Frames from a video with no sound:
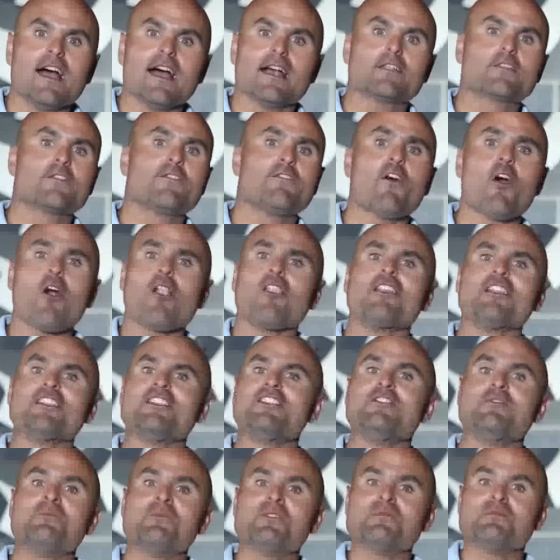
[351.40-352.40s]
As fallen
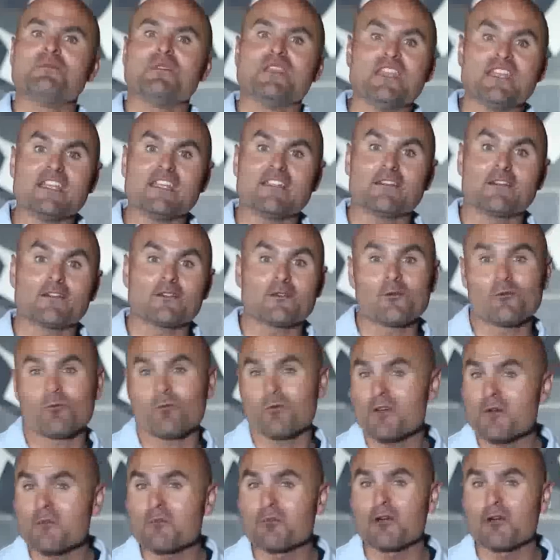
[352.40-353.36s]
human beings, we're